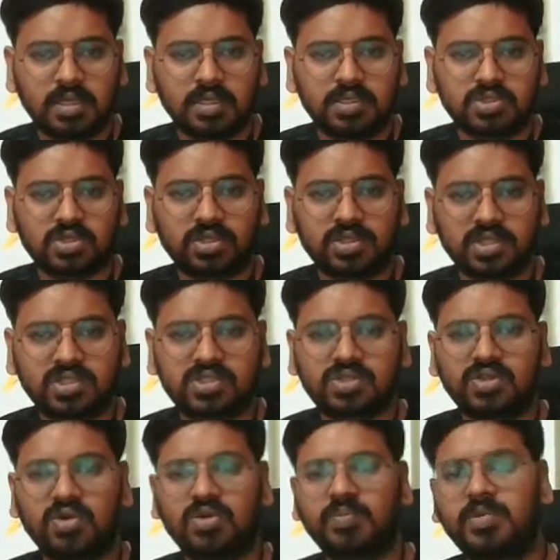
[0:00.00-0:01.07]
So this
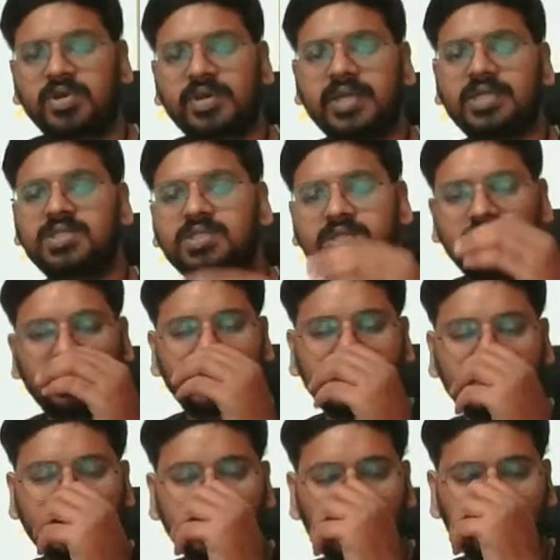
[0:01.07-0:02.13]
notebook
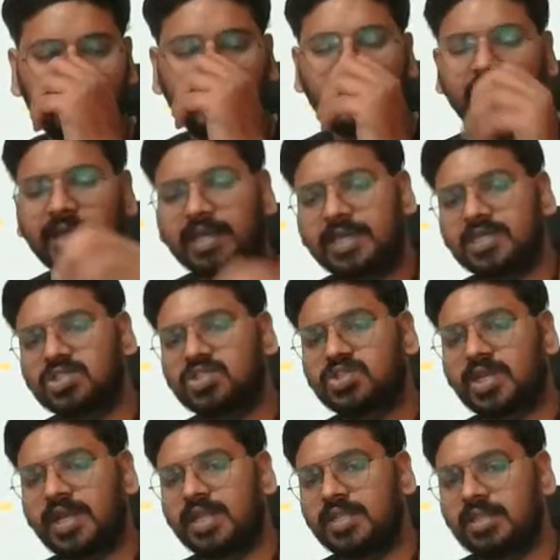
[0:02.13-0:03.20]
link is
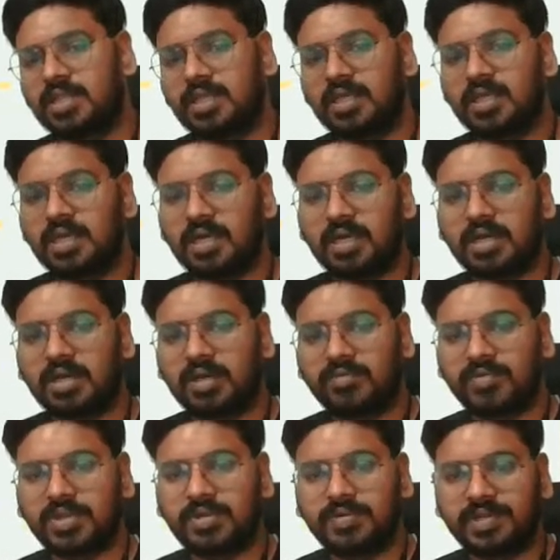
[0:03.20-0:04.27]
shared in the
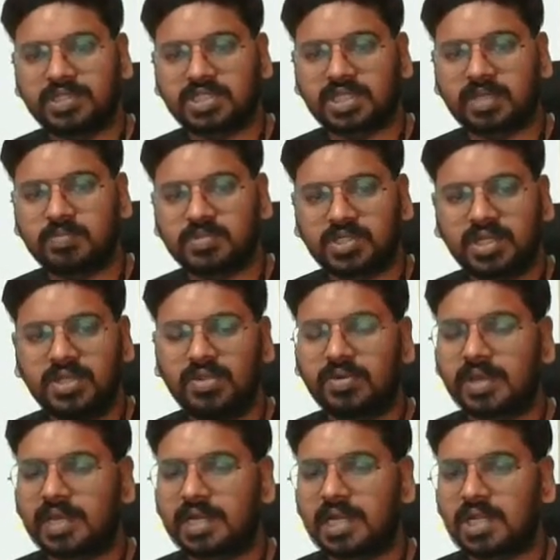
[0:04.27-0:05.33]
video description. You
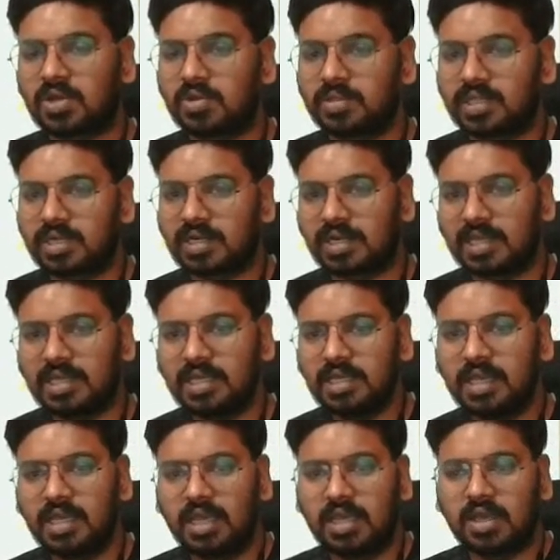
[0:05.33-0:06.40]
can click on that
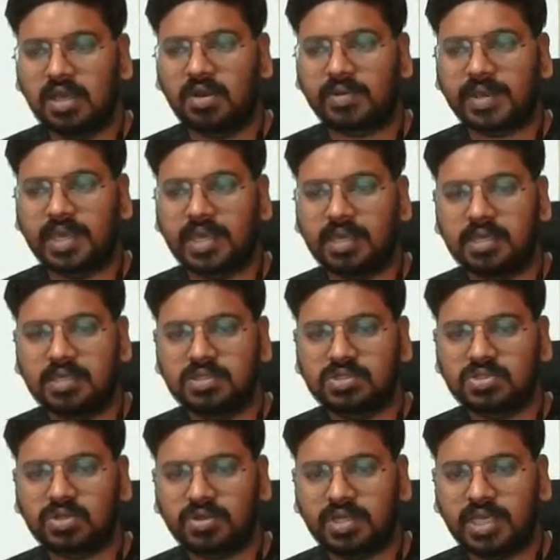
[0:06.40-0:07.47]
link. Okay,
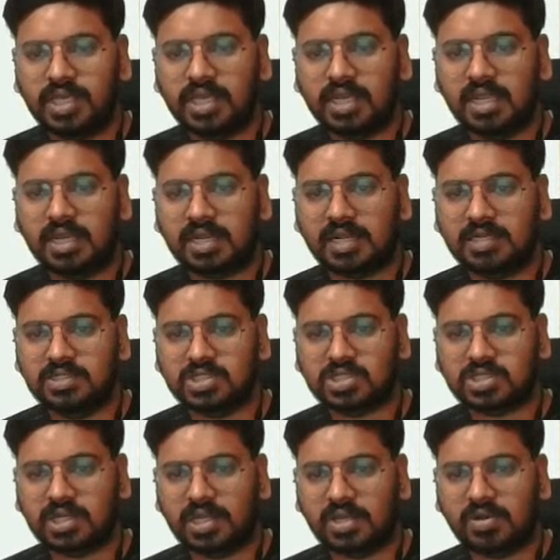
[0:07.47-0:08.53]
so here I'll
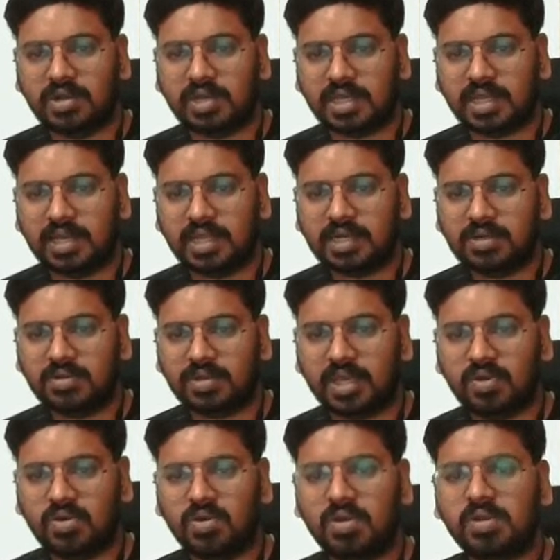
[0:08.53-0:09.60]
just click on connect. Okay,
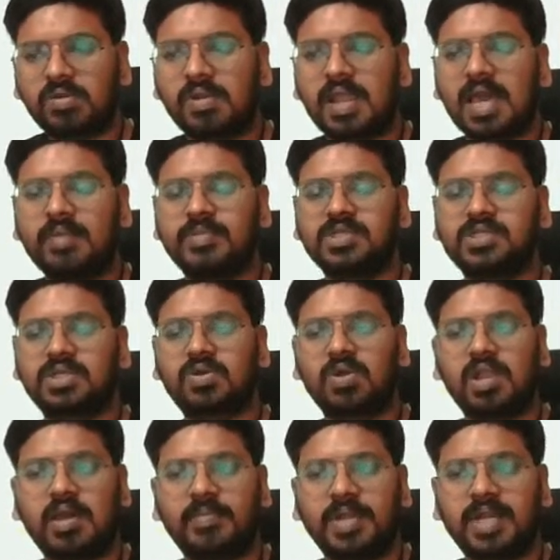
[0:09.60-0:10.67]
Google Colab is a
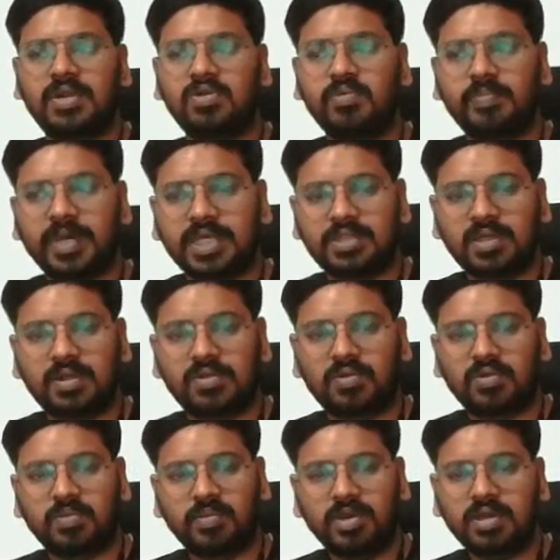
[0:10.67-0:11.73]
collaborative Python
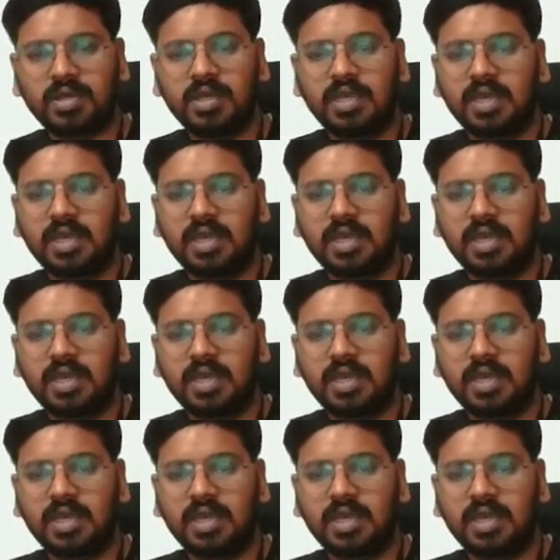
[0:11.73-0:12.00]
notebook